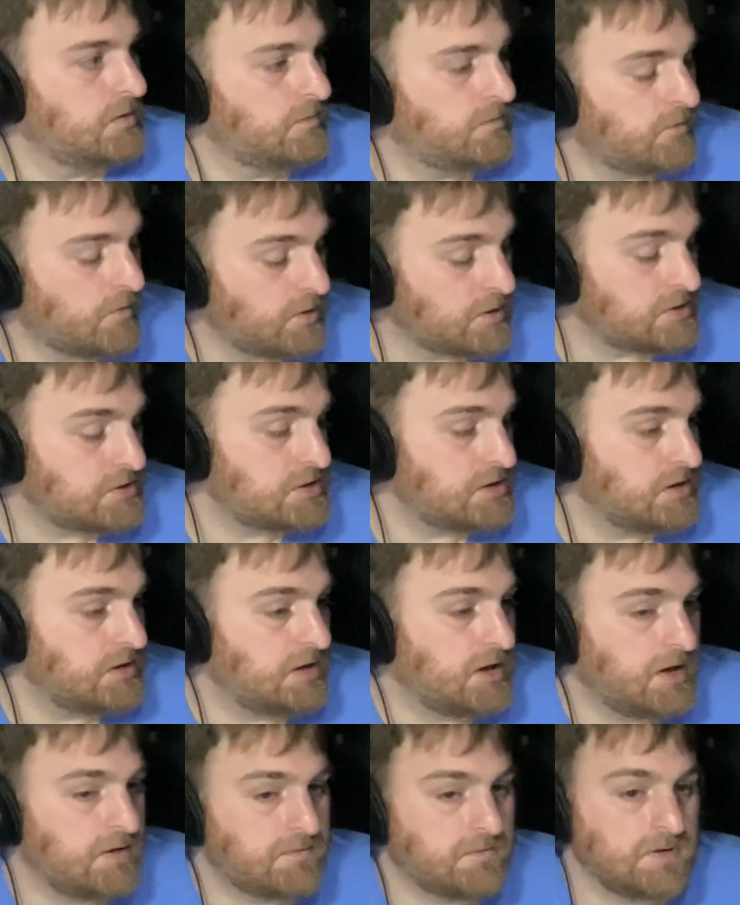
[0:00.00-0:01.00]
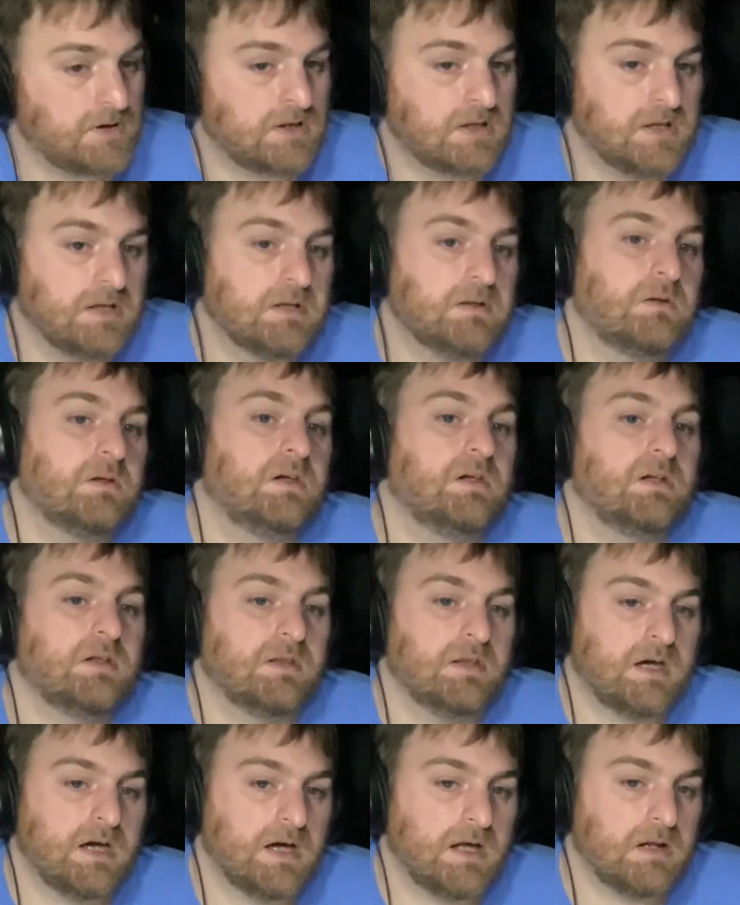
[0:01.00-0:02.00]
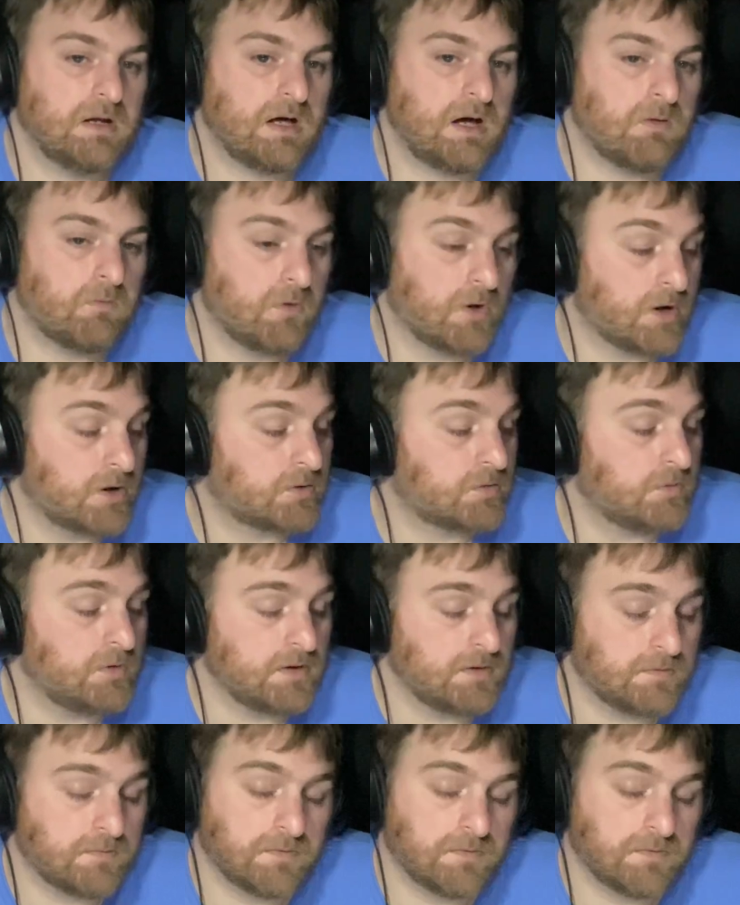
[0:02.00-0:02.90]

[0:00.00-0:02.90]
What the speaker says: fortunate enough, the kid that I worked with